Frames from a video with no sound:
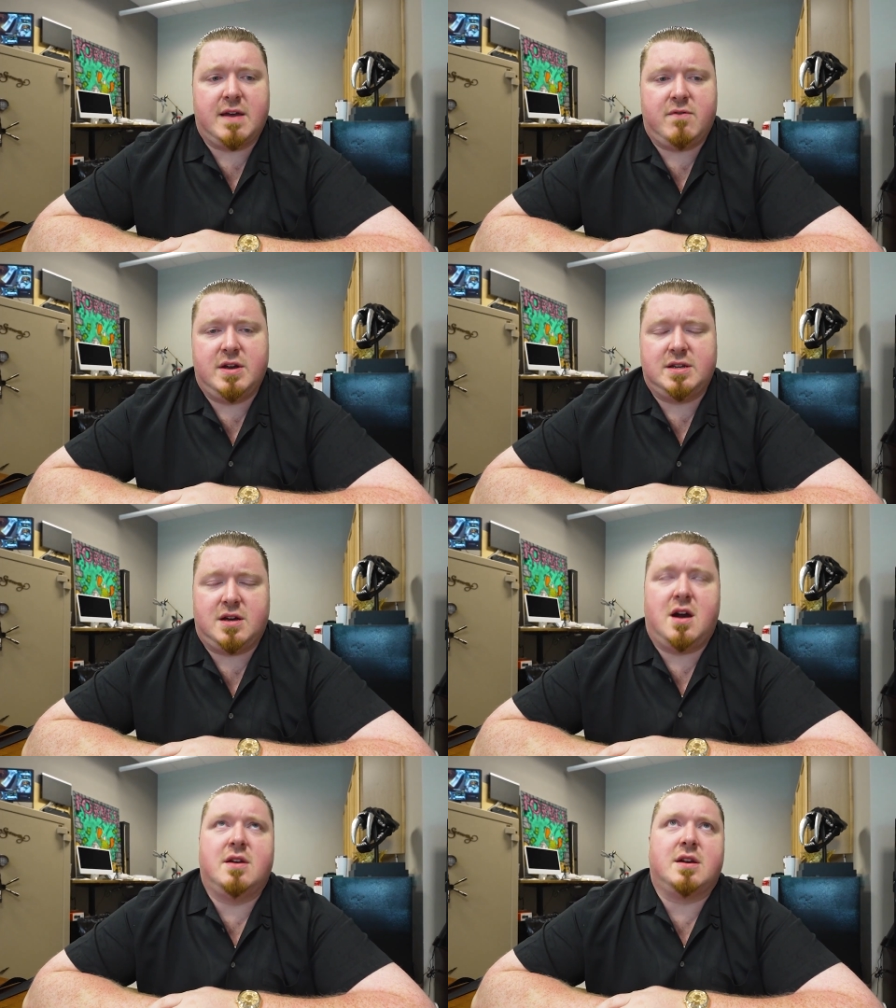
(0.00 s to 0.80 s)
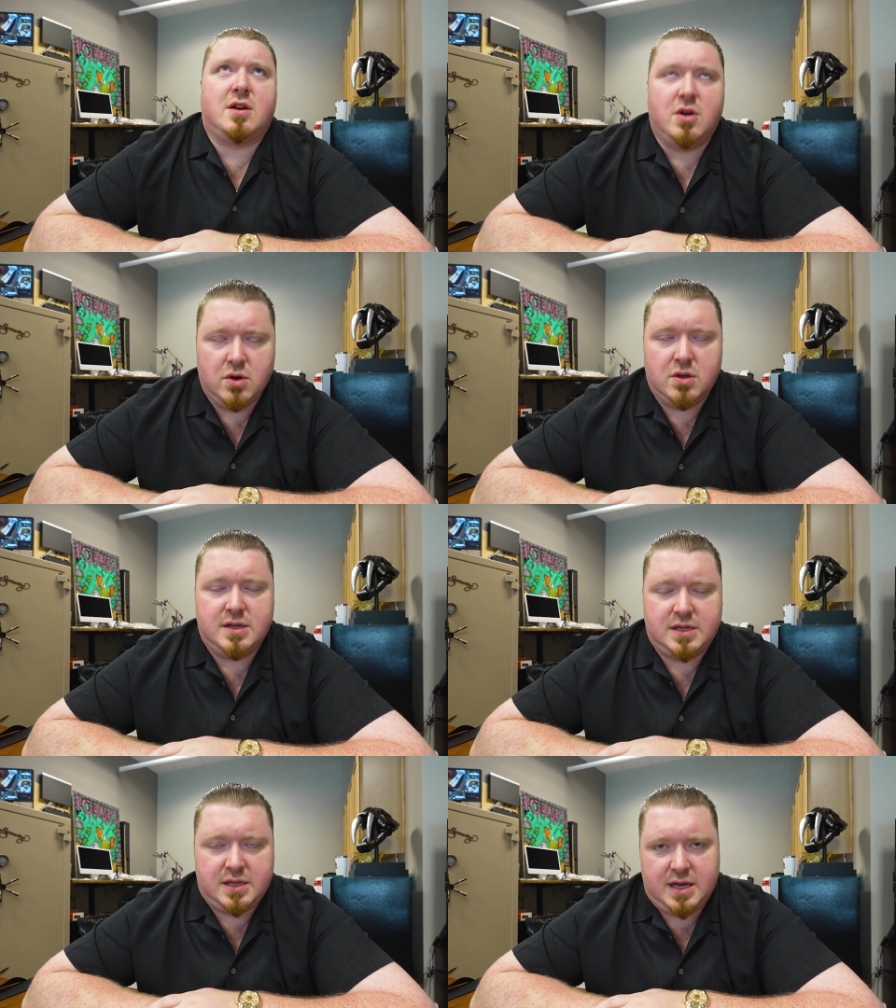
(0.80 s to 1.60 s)
giveaways are the
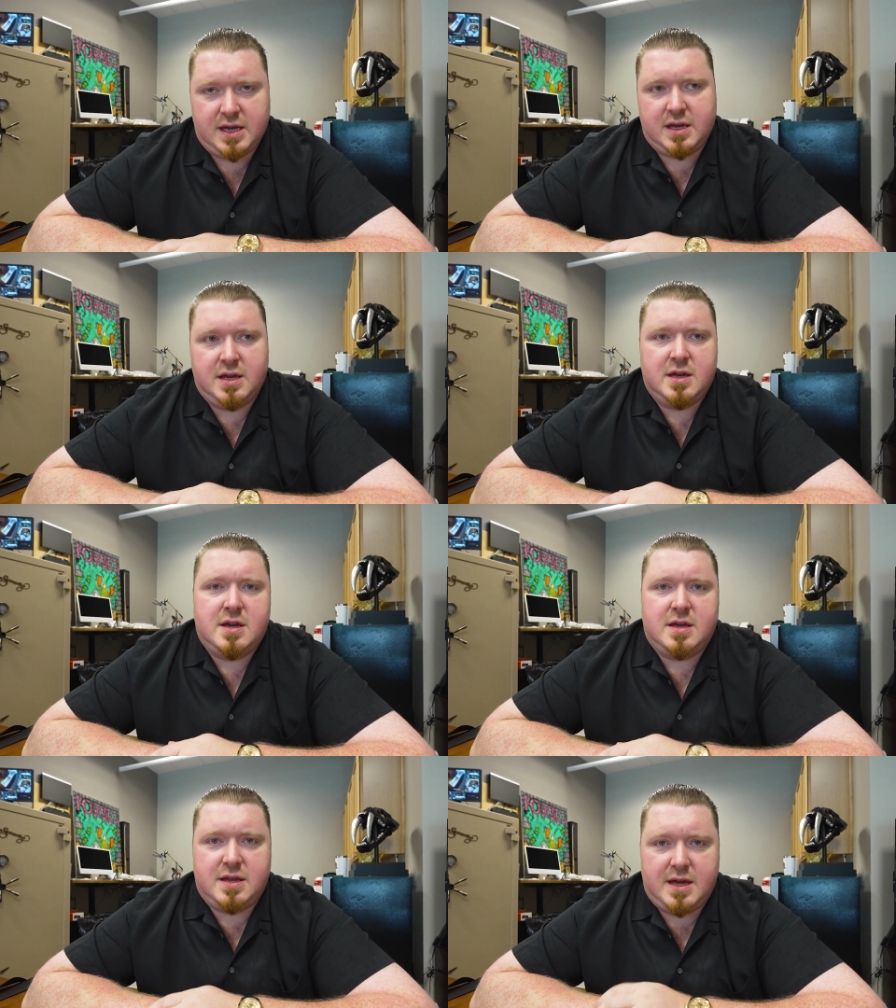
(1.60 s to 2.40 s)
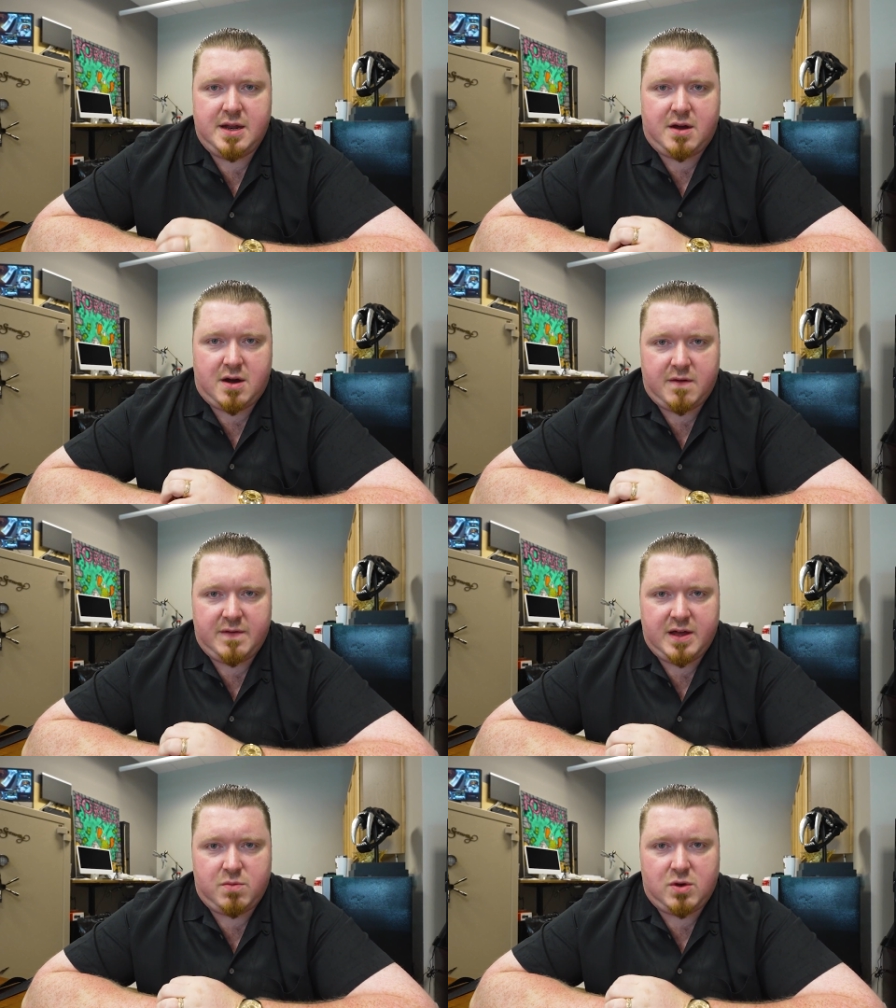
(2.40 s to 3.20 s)
coolest thing that are
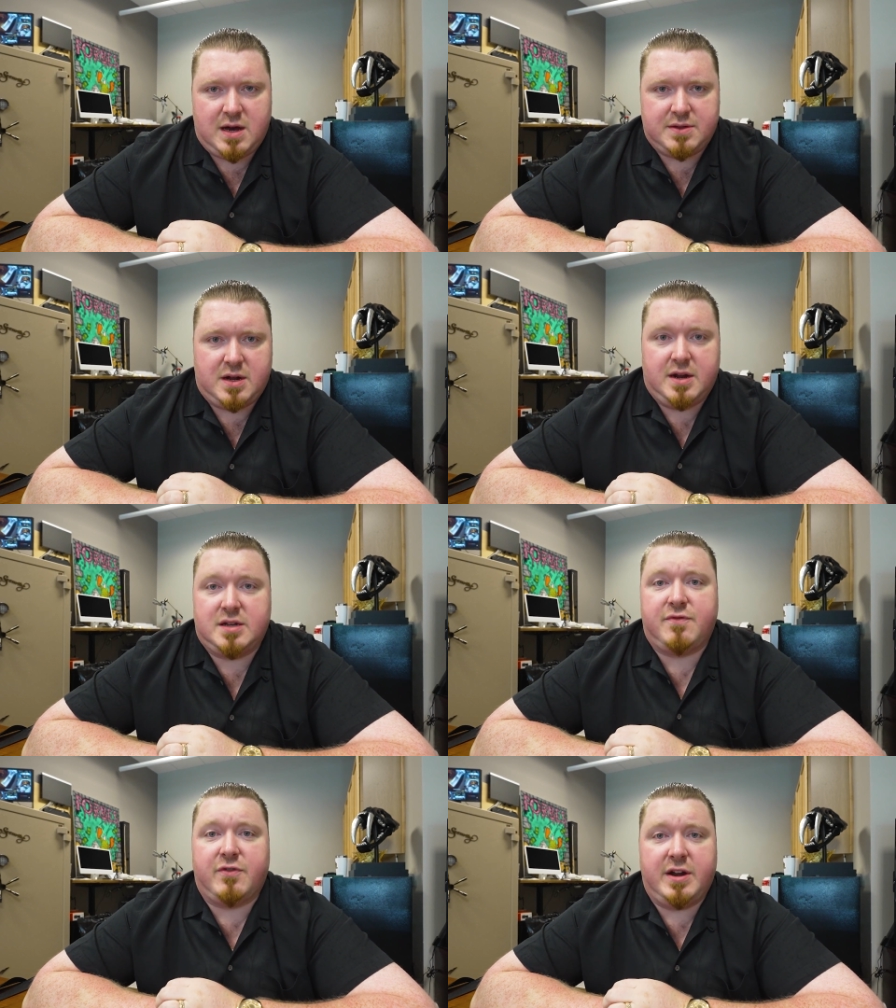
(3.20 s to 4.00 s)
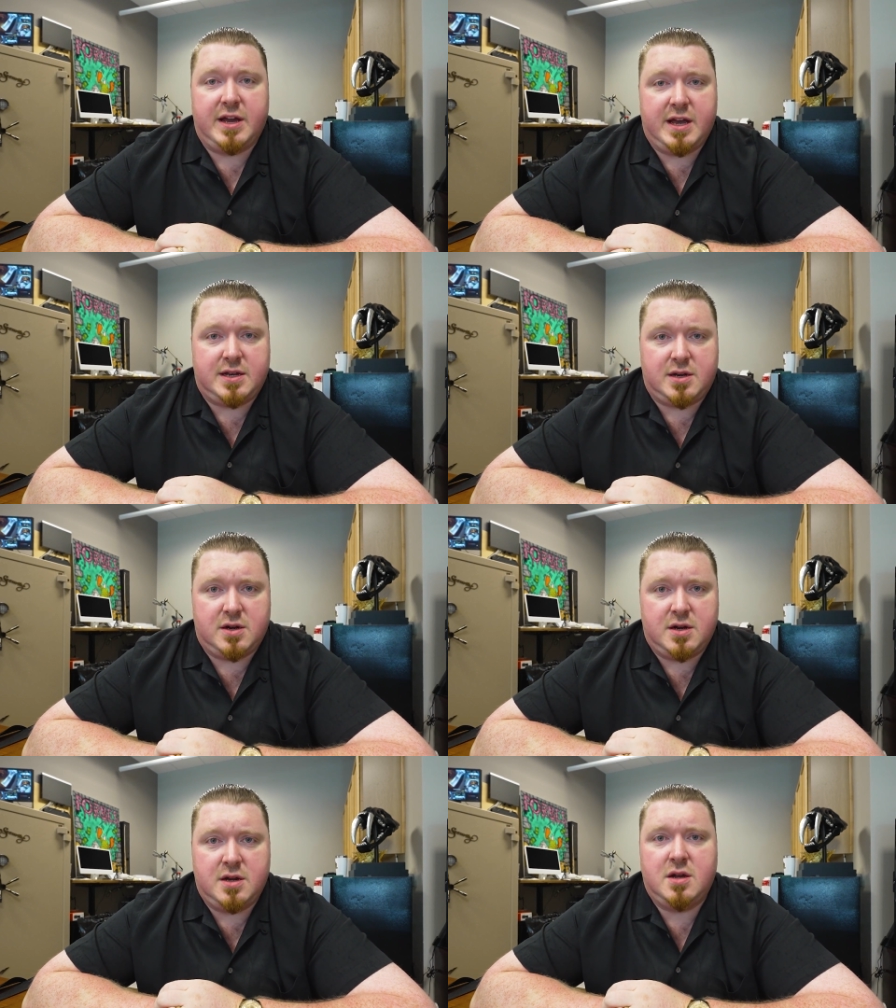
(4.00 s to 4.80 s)
available out there. It's free to
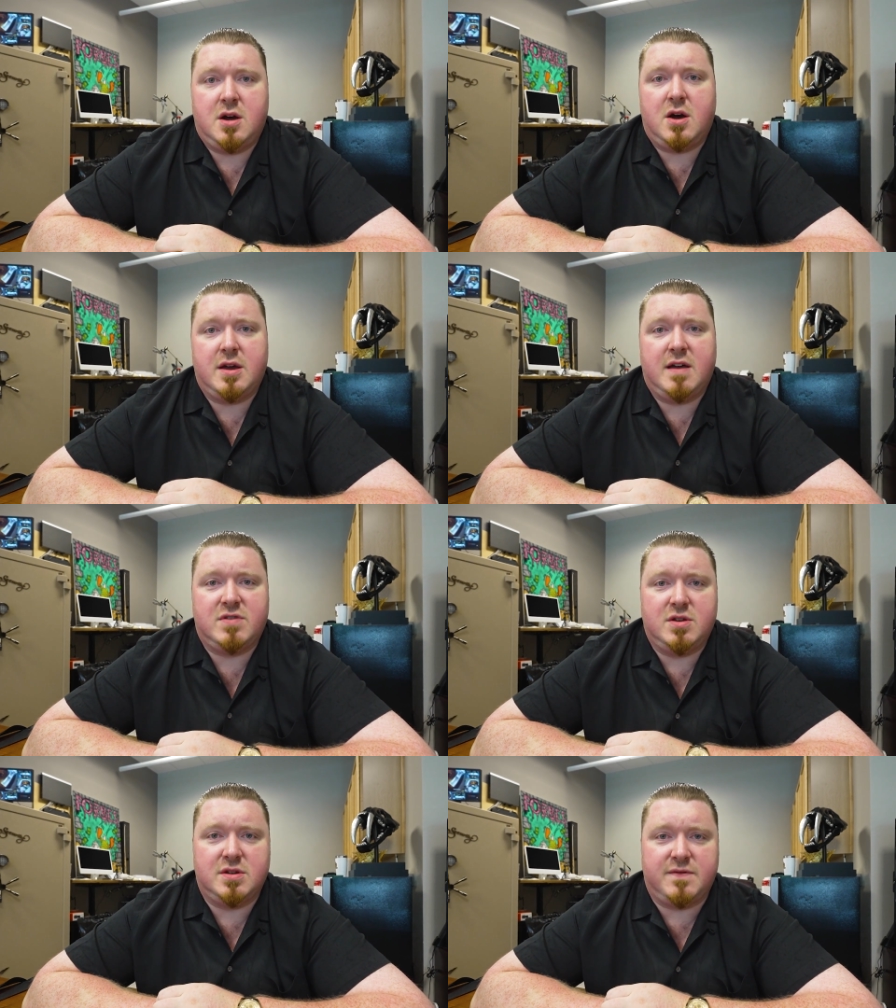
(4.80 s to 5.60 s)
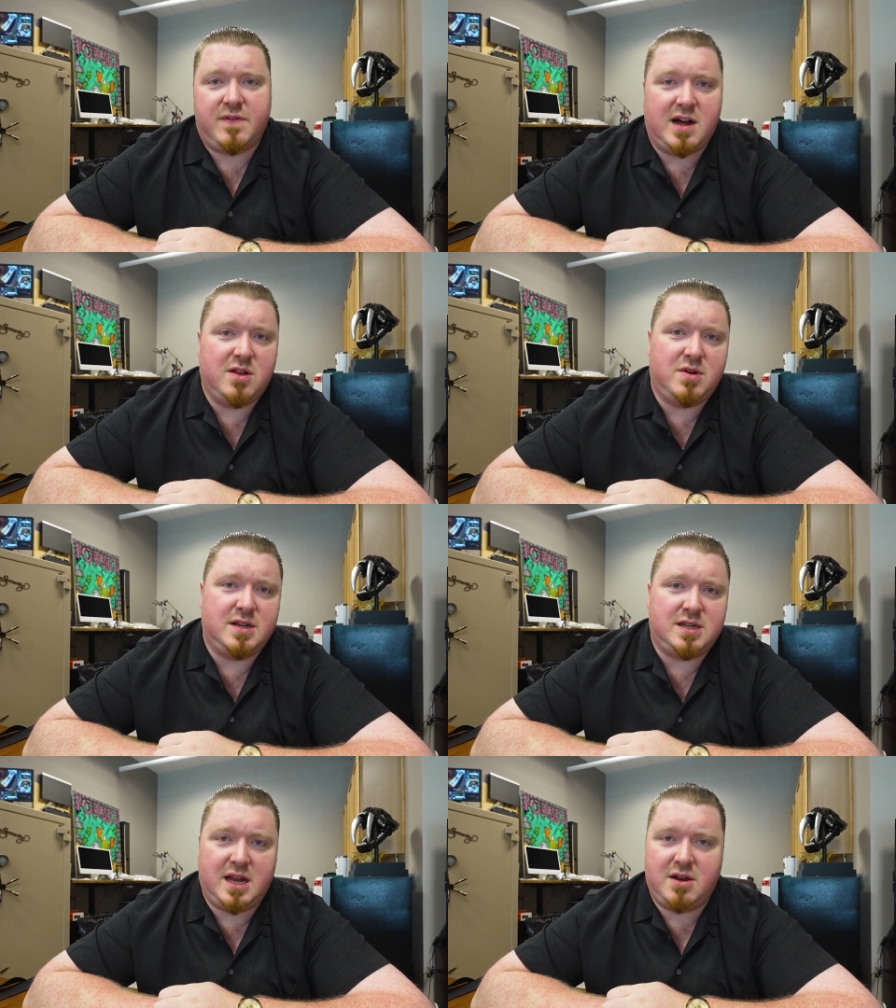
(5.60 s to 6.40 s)
enter. All you have to do is follow
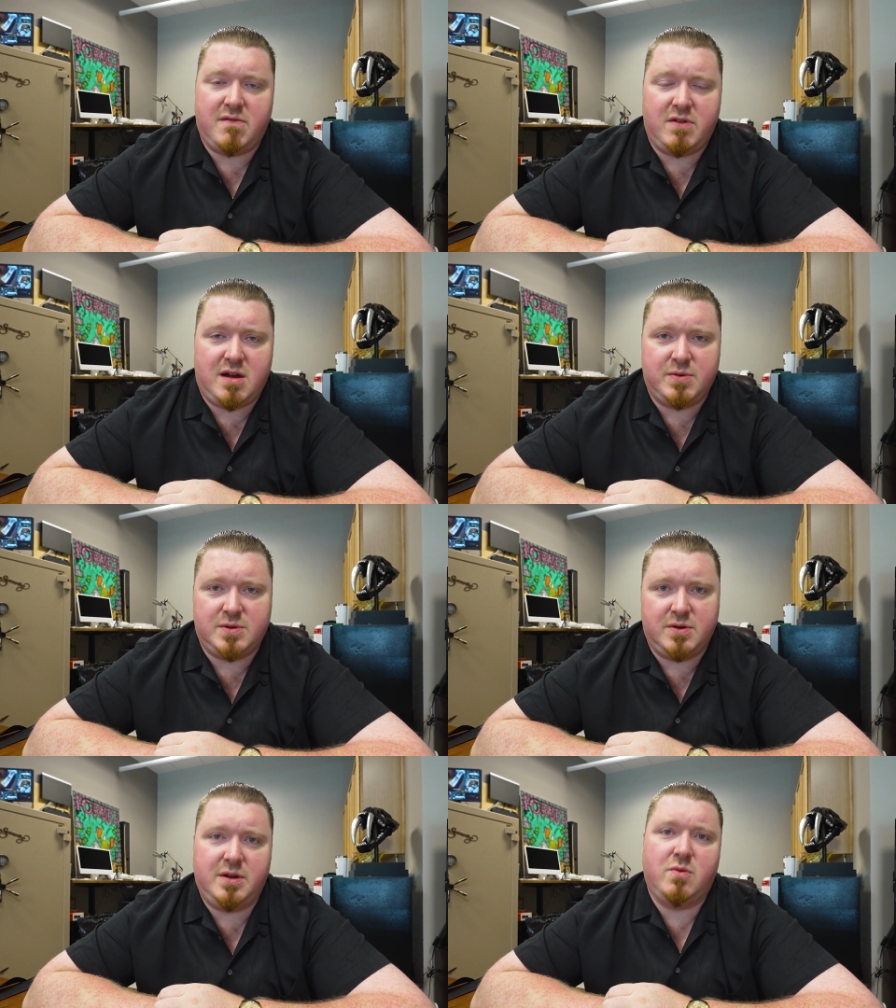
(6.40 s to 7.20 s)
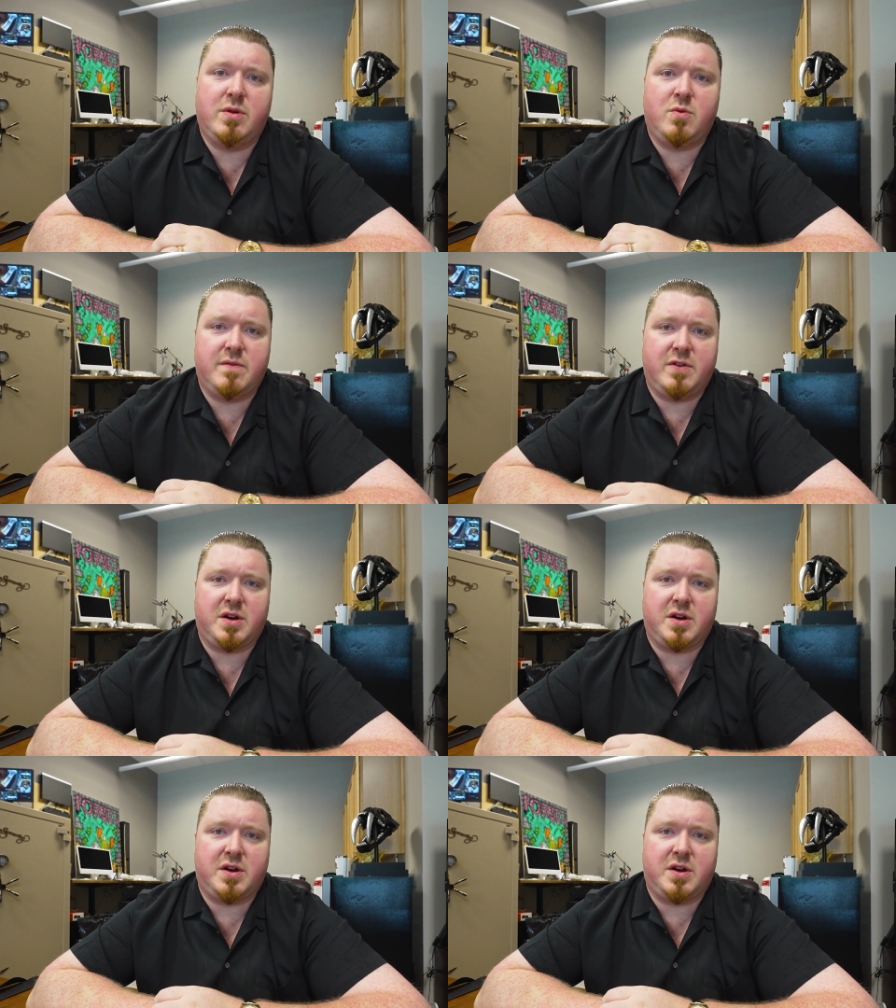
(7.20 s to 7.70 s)
us, and you have an opportunity to win one of our